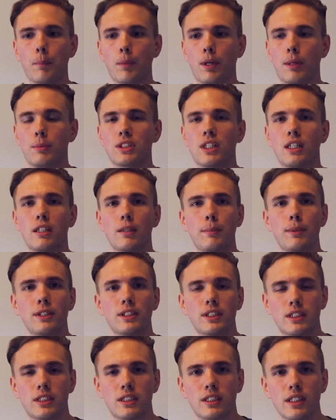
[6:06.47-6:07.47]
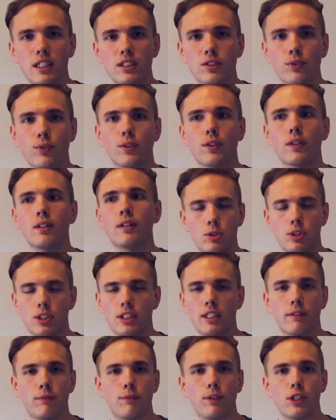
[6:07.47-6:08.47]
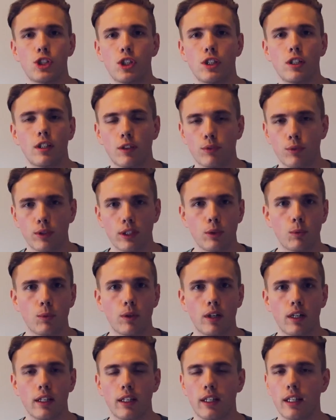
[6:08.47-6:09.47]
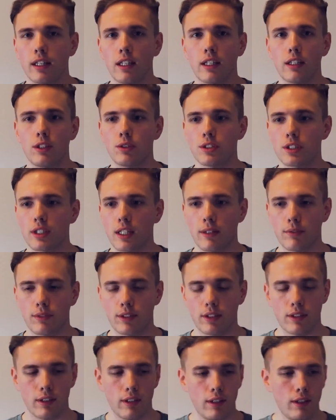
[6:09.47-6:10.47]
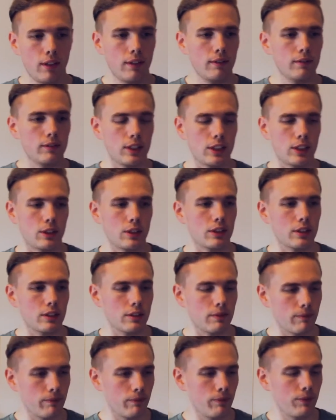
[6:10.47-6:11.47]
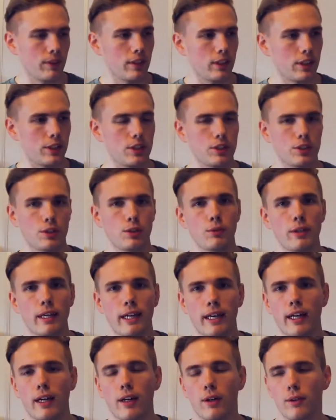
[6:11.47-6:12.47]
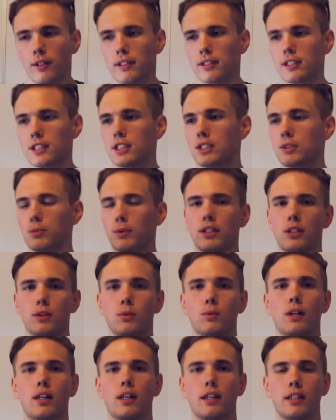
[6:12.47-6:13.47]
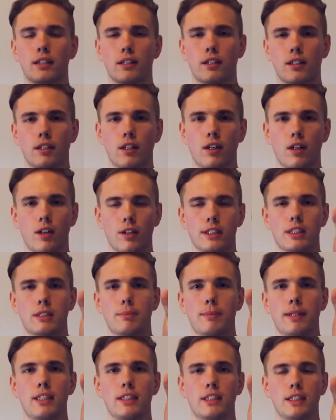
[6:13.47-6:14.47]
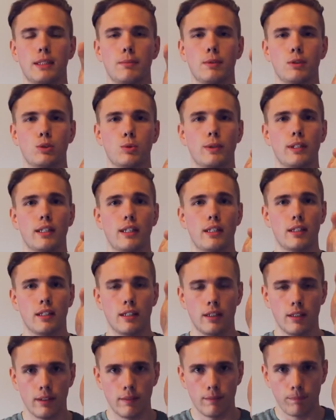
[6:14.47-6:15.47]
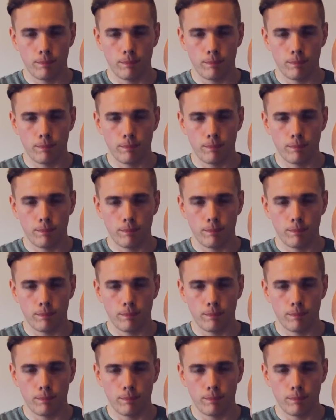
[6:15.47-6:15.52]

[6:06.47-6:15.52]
But I'm saying to be successful, you just need a vision of what you want and then you just have to, this is, this is you now, this is what you want on all the space in between